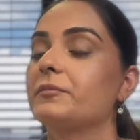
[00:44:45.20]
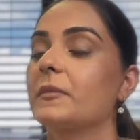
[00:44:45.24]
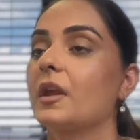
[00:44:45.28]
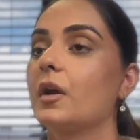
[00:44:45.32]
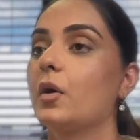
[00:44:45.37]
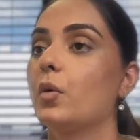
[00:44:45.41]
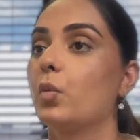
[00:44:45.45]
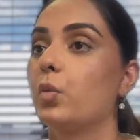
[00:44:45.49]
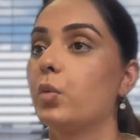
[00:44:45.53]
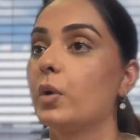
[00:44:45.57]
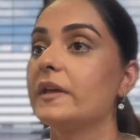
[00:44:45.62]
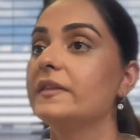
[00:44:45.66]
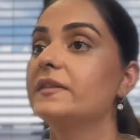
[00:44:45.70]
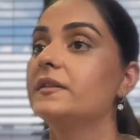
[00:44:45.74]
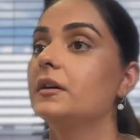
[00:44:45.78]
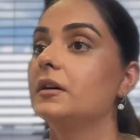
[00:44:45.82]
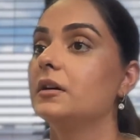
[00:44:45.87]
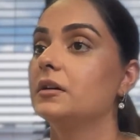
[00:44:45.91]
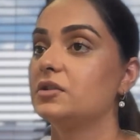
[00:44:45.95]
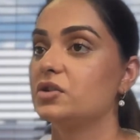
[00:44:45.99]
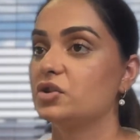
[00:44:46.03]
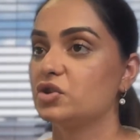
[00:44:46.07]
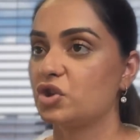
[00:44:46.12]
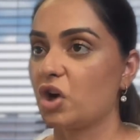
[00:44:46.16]
with
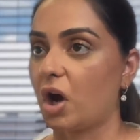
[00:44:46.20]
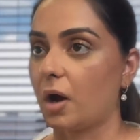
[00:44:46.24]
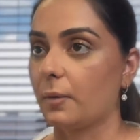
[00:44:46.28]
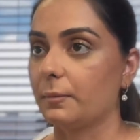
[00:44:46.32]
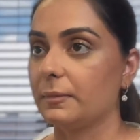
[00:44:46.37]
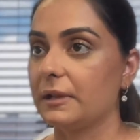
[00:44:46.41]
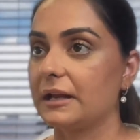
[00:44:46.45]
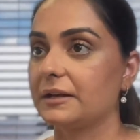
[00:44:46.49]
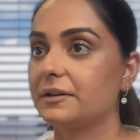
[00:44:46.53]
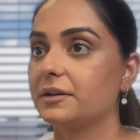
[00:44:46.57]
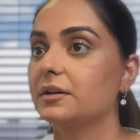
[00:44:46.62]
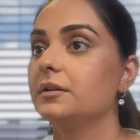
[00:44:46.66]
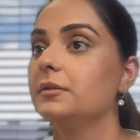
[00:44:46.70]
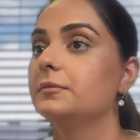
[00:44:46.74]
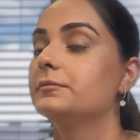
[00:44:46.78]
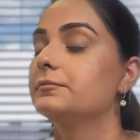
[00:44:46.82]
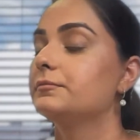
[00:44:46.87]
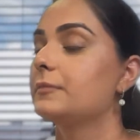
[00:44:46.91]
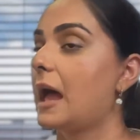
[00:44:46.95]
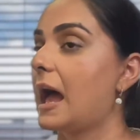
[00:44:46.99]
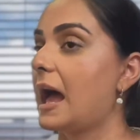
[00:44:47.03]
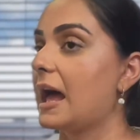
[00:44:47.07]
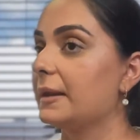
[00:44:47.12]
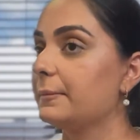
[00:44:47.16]
job letter
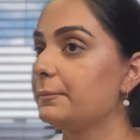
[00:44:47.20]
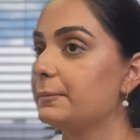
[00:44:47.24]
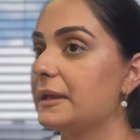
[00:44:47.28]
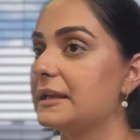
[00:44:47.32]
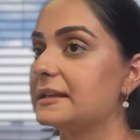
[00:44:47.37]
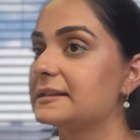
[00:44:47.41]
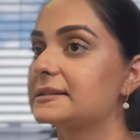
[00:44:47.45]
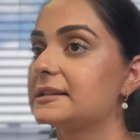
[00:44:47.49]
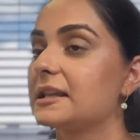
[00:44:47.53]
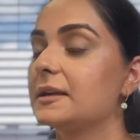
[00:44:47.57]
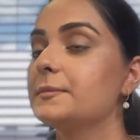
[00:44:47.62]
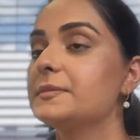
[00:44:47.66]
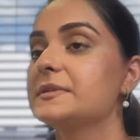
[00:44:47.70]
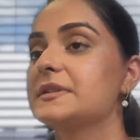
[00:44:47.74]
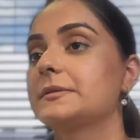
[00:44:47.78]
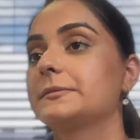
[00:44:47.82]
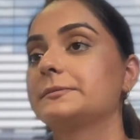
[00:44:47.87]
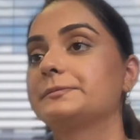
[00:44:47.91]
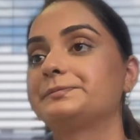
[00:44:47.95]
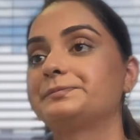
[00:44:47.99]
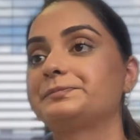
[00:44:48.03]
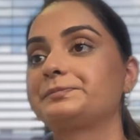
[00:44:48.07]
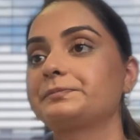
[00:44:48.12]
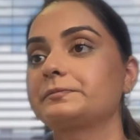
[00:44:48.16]
and pay slips,
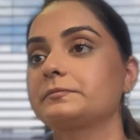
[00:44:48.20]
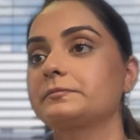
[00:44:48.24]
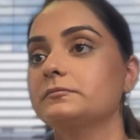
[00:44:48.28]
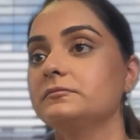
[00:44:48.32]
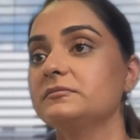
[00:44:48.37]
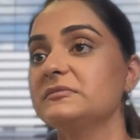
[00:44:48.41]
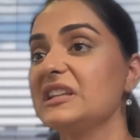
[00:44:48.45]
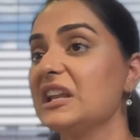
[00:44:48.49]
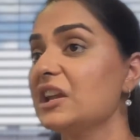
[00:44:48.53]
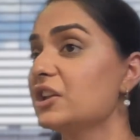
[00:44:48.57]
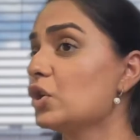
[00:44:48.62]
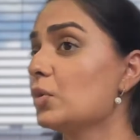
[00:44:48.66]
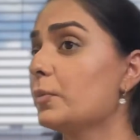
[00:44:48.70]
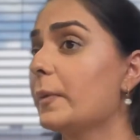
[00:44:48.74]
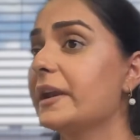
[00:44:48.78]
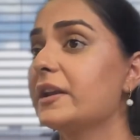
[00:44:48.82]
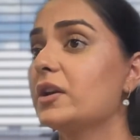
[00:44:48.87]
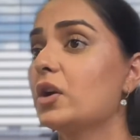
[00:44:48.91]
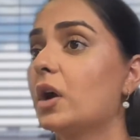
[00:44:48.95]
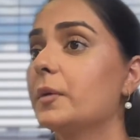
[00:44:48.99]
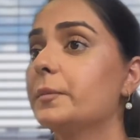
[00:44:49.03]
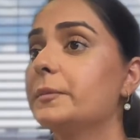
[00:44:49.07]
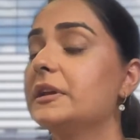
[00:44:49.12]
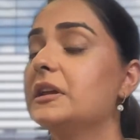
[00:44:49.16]
you might
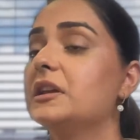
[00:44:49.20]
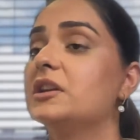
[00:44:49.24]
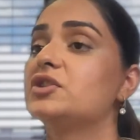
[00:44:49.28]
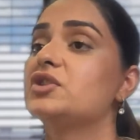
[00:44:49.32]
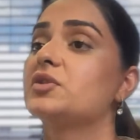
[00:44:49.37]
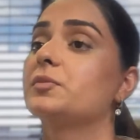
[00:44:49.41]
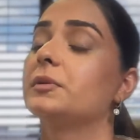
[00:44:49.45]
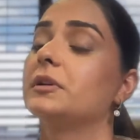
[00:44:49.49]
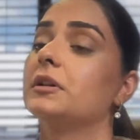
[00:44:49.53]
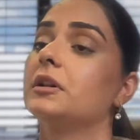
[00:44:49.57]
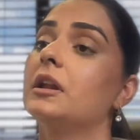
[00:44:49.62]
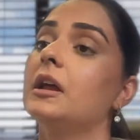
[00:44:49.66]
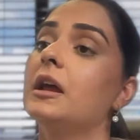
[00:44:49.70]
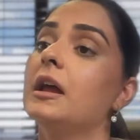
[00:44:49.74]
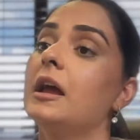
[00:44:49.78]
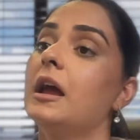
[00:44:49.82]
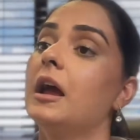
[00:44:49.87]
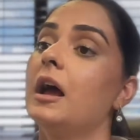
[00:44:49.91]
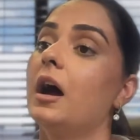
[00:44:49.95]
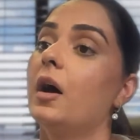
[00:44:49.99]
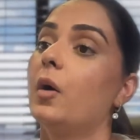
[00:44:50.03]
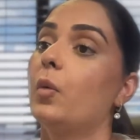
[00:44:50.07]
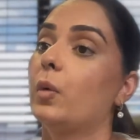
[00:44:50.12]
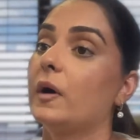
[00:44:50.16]
not be eligible.
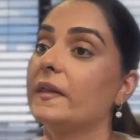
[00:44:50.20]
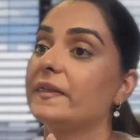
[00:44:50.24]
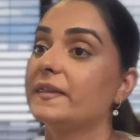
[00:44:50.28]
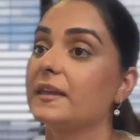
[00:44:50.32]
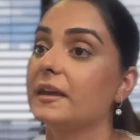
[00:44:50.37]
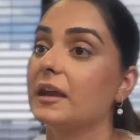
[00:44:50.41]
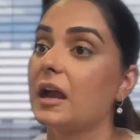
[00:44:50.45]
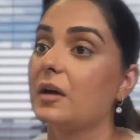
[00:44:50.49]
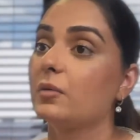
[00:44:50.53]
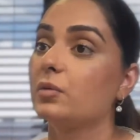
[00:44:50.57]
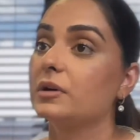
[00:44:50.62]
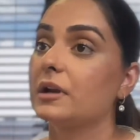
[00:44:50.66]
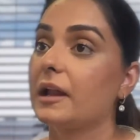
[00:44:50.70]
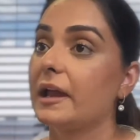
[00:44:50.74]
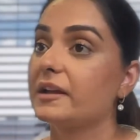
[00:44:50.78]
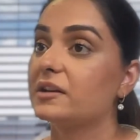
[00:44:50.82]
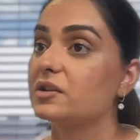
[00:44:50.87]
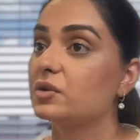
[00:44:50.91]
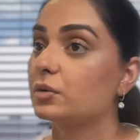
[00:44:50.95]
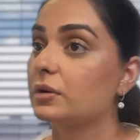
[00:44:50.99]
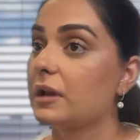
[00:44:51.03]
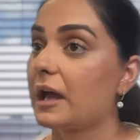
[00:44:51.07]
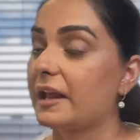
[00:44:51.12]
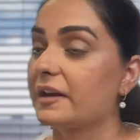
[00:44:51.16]
One thing I would
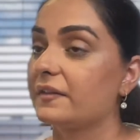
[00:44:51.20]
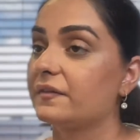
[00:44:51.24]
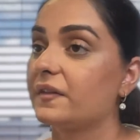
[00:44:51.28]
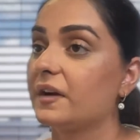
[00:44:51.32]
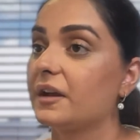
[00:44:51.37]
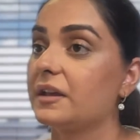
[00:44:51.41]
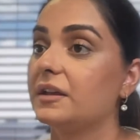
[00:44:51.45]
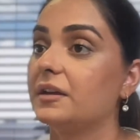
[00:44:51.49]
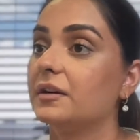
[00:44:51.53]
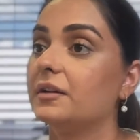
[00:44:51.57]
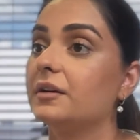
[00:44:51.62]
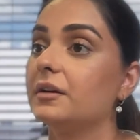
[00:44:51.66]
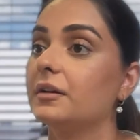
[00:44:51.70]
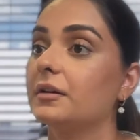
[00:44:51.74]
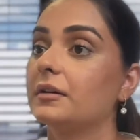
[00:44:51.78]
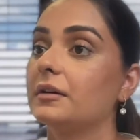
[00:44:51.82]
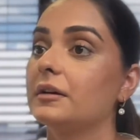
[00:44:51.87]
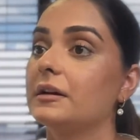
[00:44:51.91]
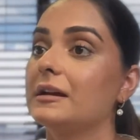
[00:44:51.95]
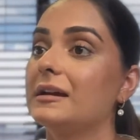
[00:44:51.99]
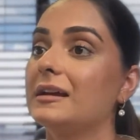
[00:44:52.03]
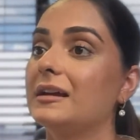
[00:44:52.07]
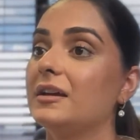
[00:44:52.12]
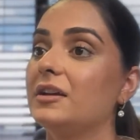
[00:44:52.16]
like to clarify here,
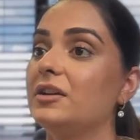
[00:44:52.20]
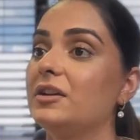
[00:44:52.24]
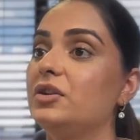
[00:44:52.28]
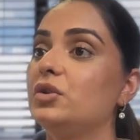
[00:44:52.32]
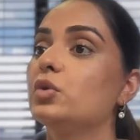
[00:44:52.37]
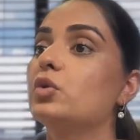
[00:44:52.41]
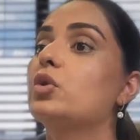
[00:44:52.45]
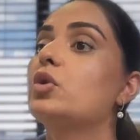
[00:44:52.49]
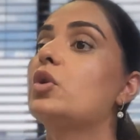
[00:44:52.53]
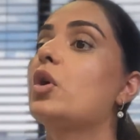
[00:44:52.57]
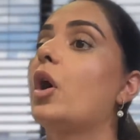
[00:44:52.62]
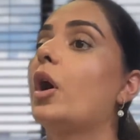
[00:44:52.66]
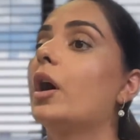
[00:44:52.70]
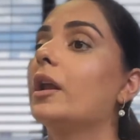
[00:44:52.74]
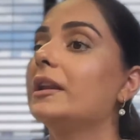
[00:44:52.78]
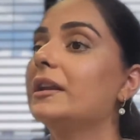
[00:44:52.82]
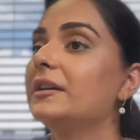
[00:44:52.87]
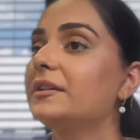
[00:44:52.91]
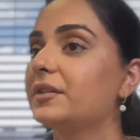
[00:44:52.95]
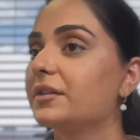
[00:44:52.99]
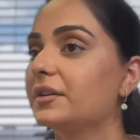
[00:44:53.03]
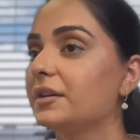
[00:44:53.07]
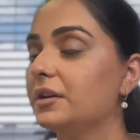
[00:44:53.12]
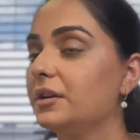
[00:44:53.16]
you call
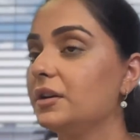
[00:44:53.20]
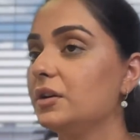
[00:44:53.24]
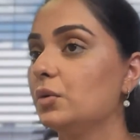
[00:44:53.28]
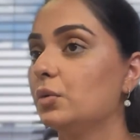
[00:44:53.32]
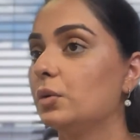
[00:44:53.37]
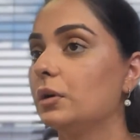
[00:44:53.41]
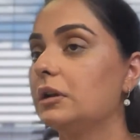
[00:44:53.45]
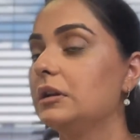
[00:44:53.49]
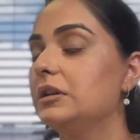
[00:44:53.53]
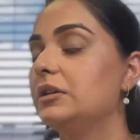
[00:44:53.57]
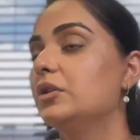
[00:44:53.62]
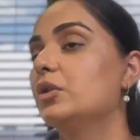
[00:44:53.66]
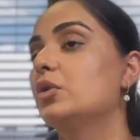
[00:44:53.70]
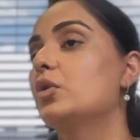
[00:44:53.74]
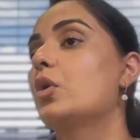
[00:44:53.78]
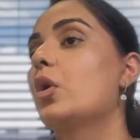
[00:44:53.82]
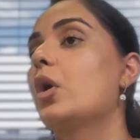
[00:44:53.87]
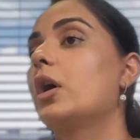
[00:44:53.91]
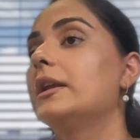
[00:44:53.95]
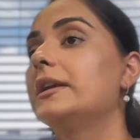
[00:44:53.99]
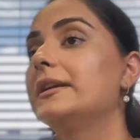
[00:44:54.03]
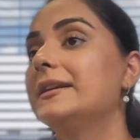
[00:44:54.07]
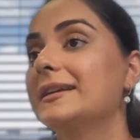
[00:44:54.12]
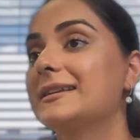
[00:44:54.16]
it renewal, you
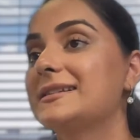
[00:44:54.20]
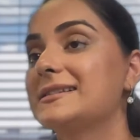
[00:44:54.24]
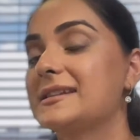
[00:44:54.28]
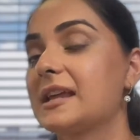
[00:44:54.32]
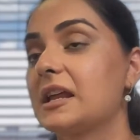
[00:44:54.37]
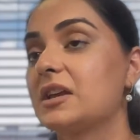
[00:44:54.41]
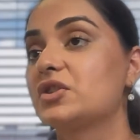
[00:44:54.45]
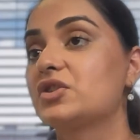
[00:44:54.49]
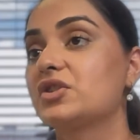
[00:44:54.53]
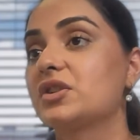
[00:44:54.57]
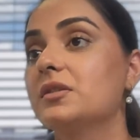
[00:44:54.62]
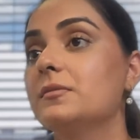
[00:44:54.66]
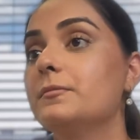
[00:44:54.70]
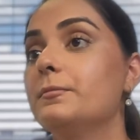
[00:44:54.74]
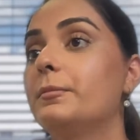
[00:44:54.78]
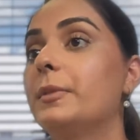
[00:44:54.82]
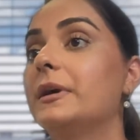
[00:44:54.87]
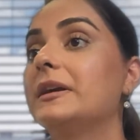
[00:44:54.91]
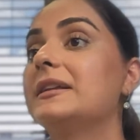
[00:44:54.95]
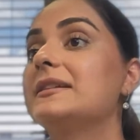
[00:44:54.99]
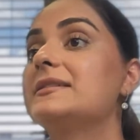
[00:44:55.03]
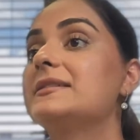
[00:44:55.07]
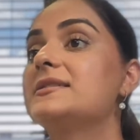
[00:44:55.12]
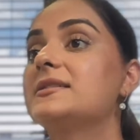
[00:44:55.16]
call it extension,
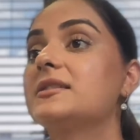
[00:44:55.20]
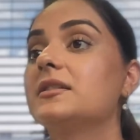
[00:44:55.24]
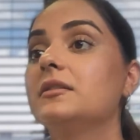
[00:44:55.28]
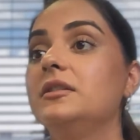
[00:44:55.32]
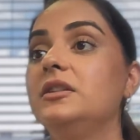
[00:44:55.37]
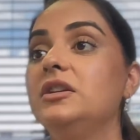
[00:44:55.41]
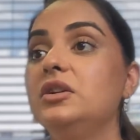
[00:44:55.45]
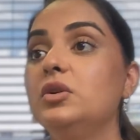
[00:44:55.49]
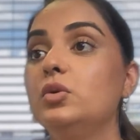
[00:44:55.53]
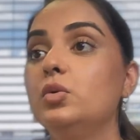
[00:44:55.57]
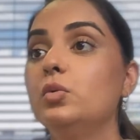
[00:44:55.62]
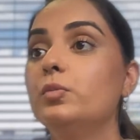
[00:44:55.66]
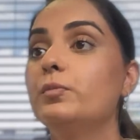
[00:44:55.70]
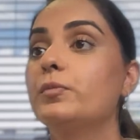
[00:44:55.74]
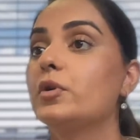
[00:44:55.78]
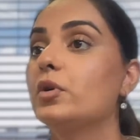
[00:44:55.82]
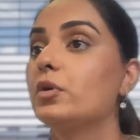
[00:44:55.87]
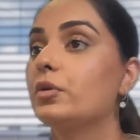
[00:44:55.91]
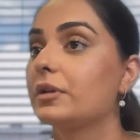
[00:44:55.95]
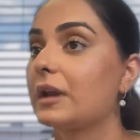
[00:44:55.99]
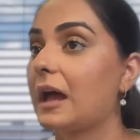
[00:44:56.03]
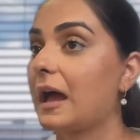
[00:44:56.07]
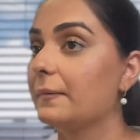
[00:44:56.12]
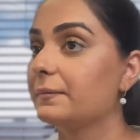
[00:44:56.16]
but it's a new
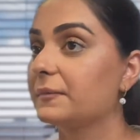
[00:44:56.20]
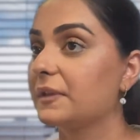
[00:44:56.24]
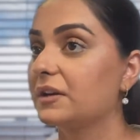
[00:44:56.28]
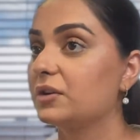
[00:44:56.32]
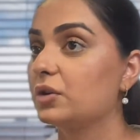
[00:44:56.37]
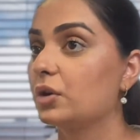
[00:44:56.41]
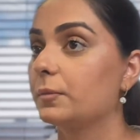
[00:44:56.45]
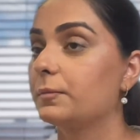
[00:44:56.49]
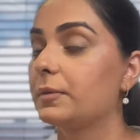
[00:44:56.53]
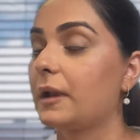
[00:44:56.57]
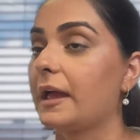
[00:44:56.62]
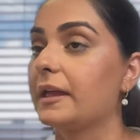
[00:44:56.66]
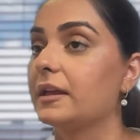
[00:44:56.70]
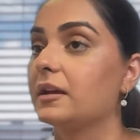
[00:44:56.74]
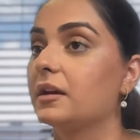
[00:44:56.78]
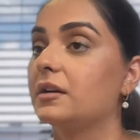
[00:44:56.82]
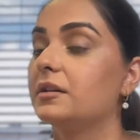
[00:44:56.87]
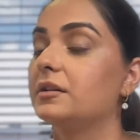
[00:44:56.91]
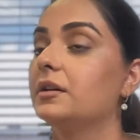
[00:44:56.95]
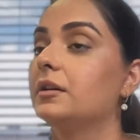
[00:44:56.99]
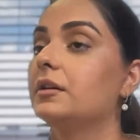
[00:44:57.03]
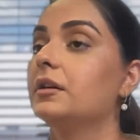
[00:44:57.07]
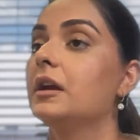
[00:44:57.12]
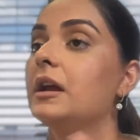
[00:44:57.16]
program that you're applying
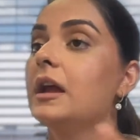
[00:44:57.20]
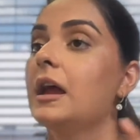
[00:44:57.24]
under.